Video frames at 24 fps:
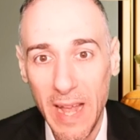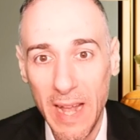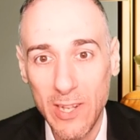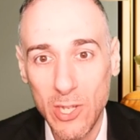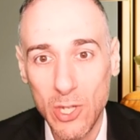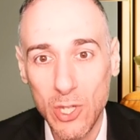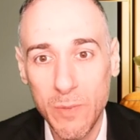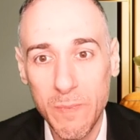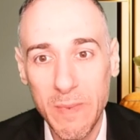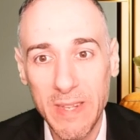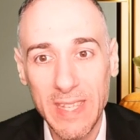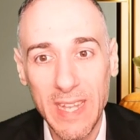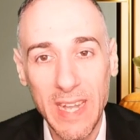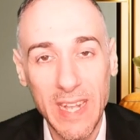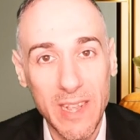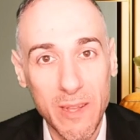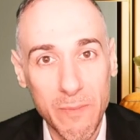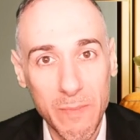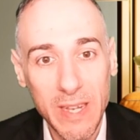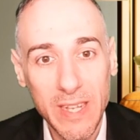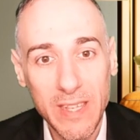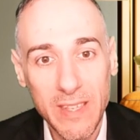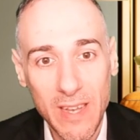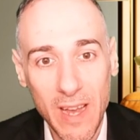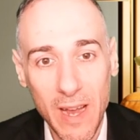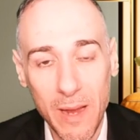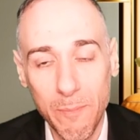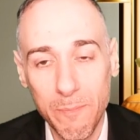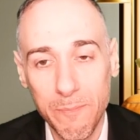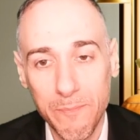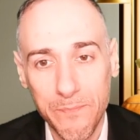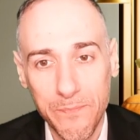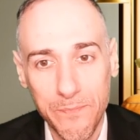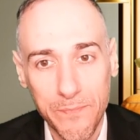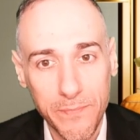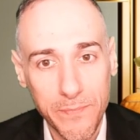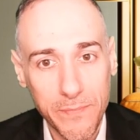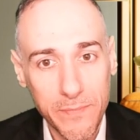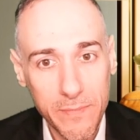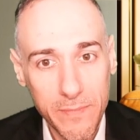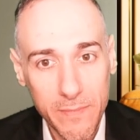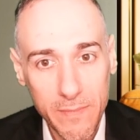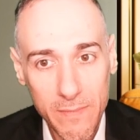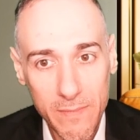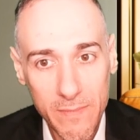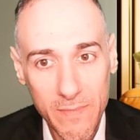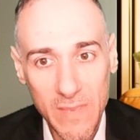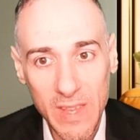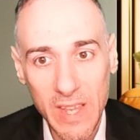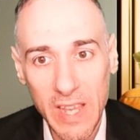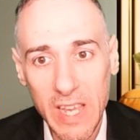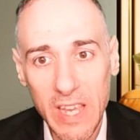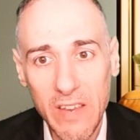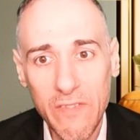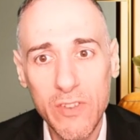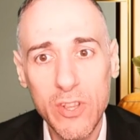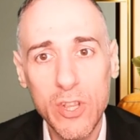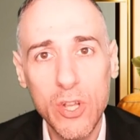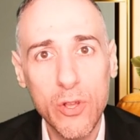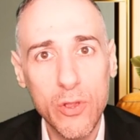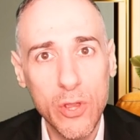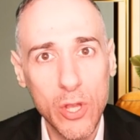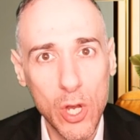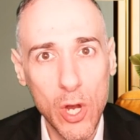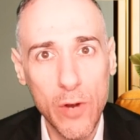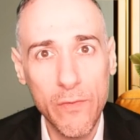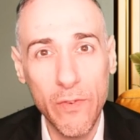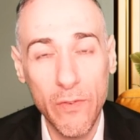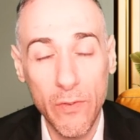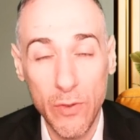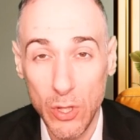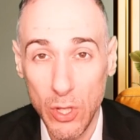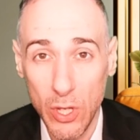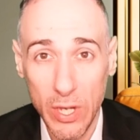that just means that in the meantime, even though the overview,